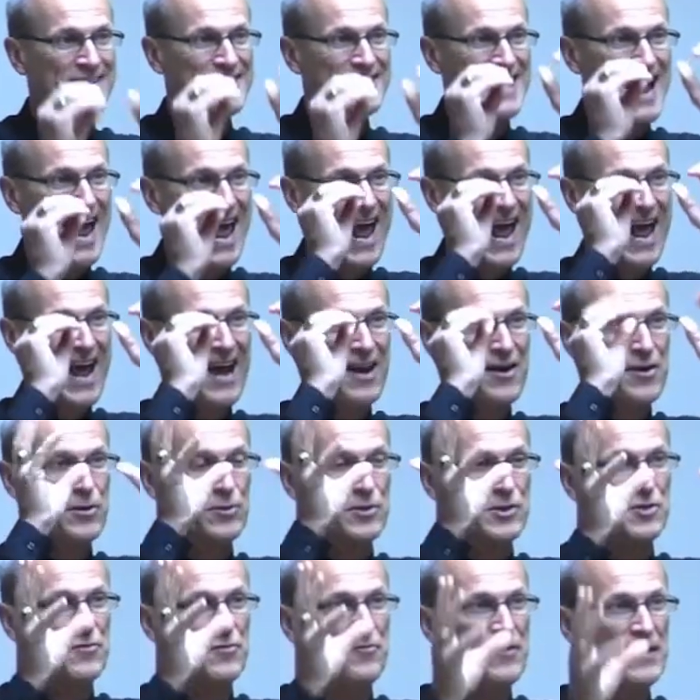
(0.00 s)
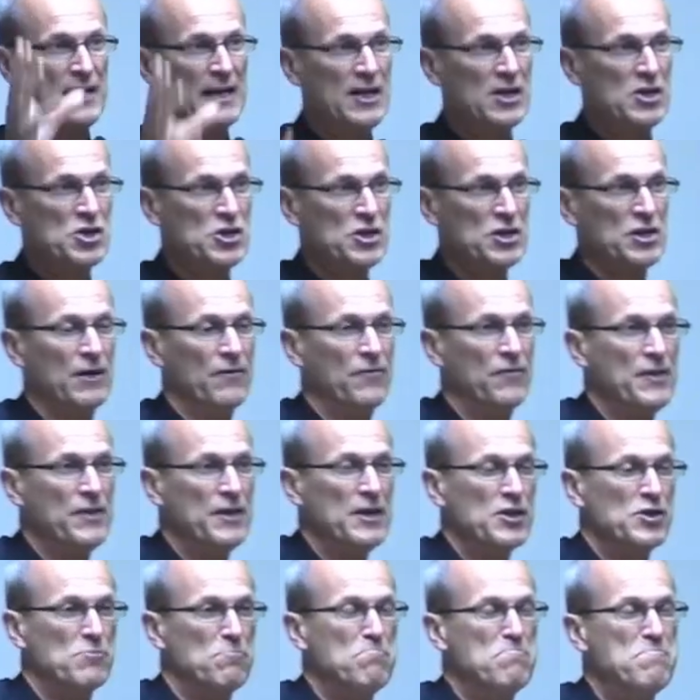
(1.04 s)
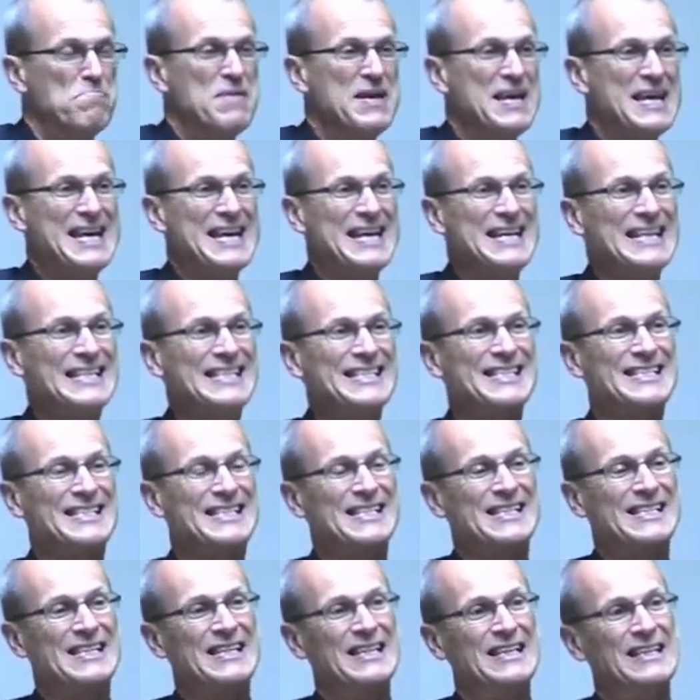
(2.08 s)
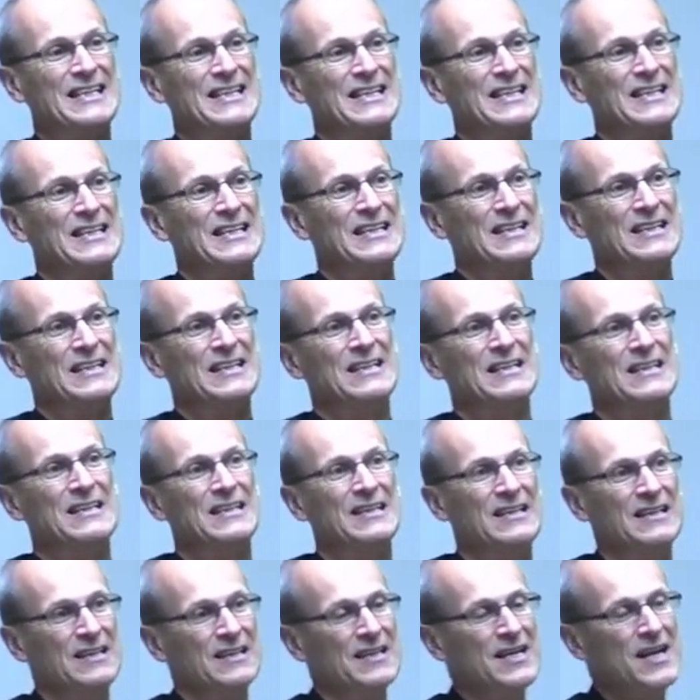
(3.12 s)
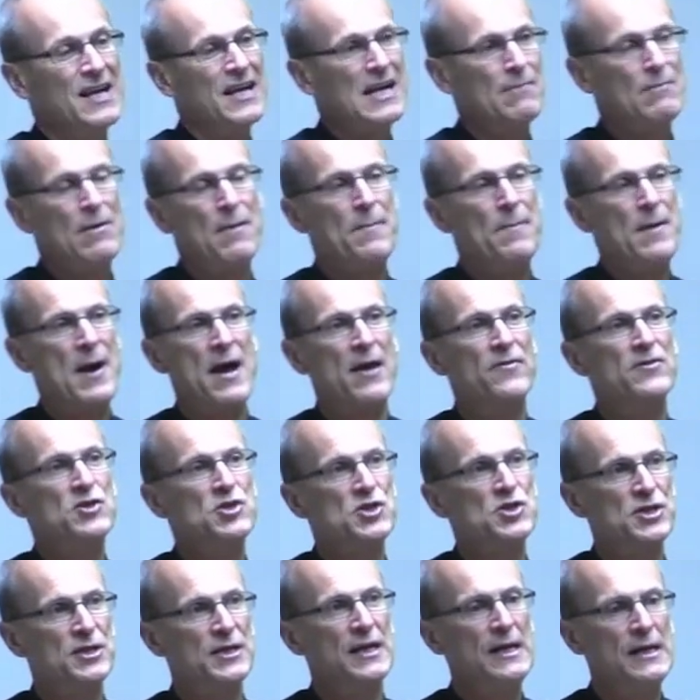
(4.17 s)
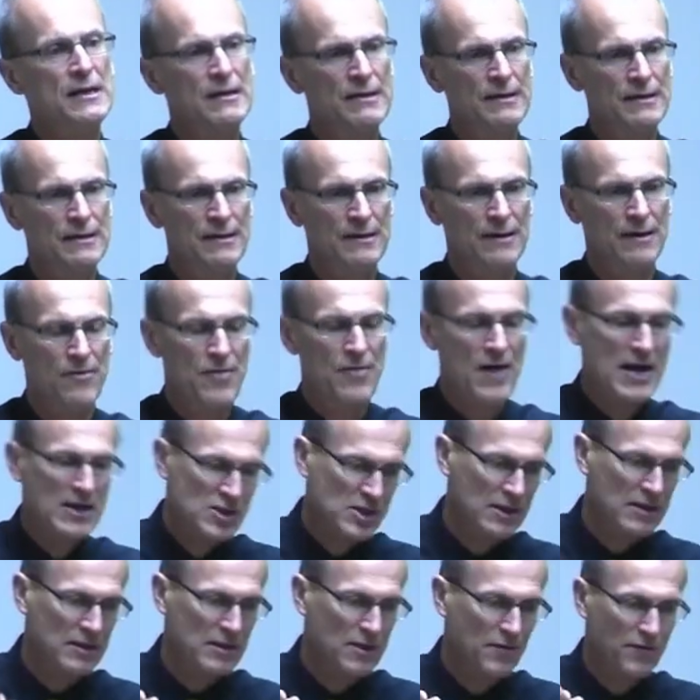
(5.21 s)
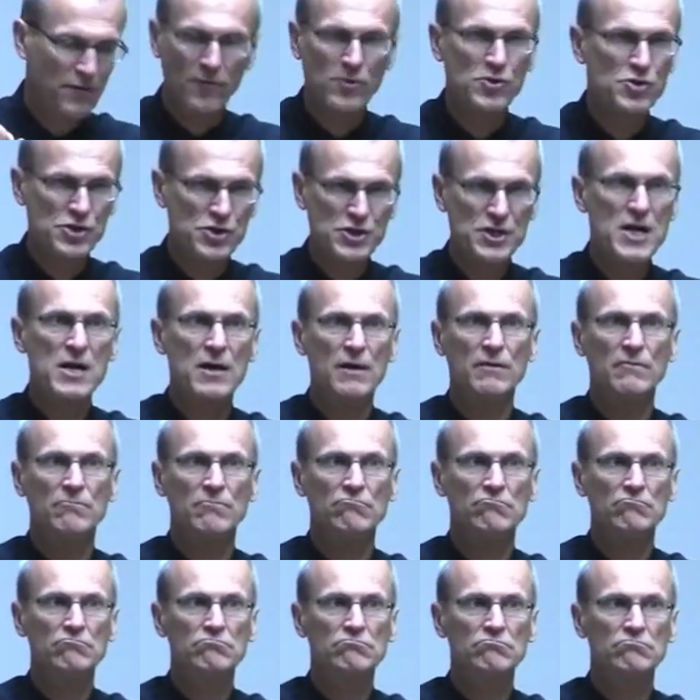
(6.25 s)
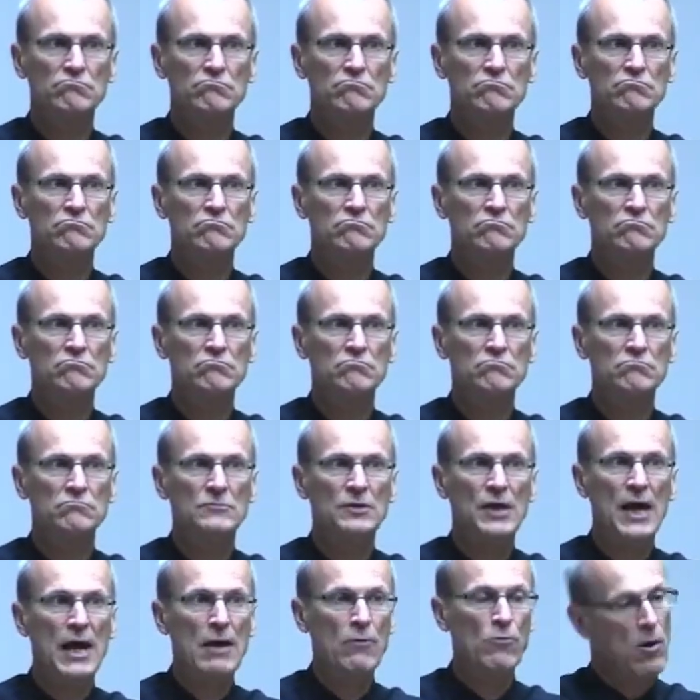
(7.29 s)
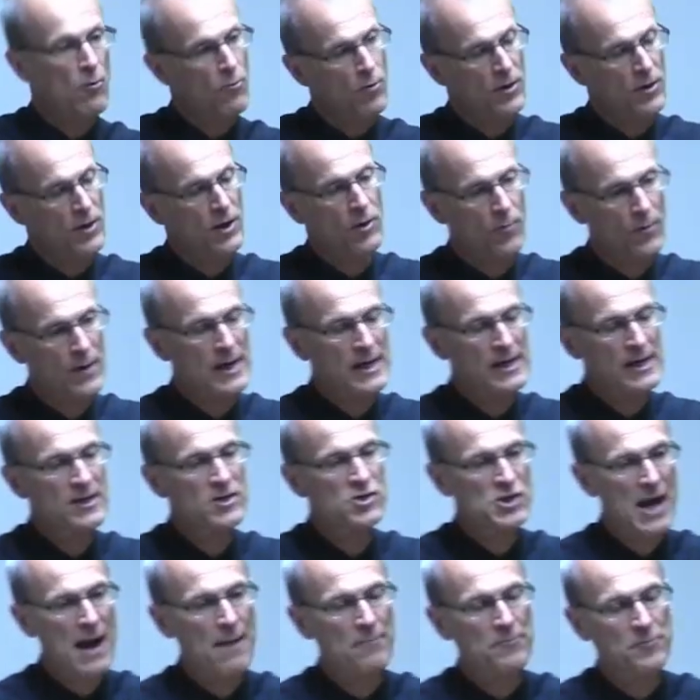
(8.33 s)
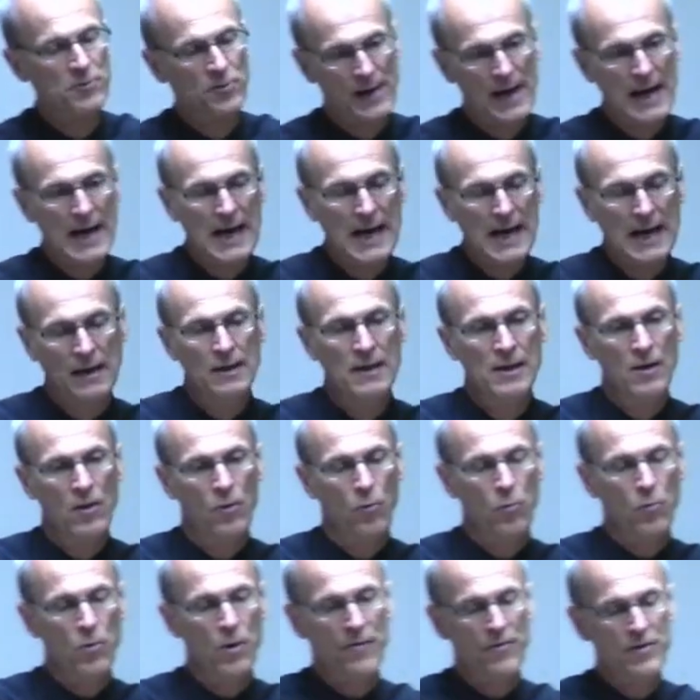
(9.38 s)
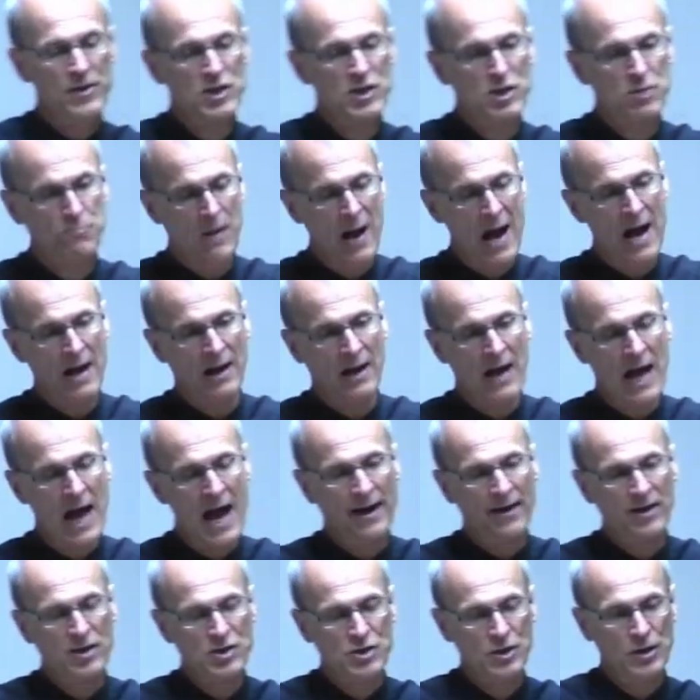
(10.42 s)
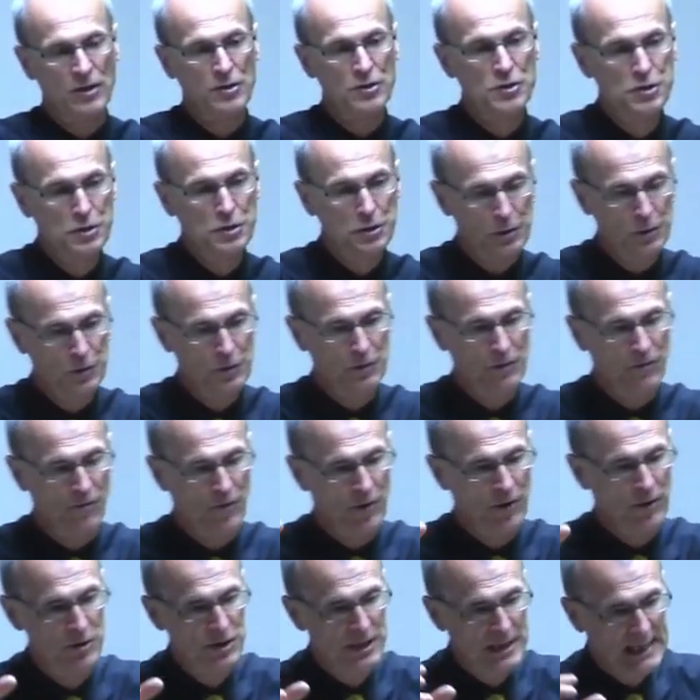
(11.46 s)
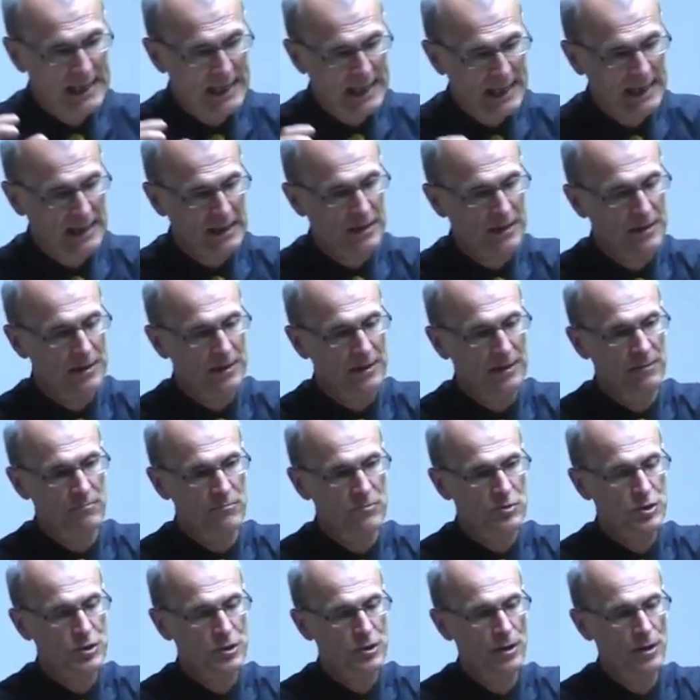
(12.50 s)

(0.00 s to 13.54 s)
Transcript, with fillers: Daniel's vision of these beasts that come up out of the sea, that's in the first year. And what we're going to read in chapter 8, where the spotlight is on two of those kingdoms,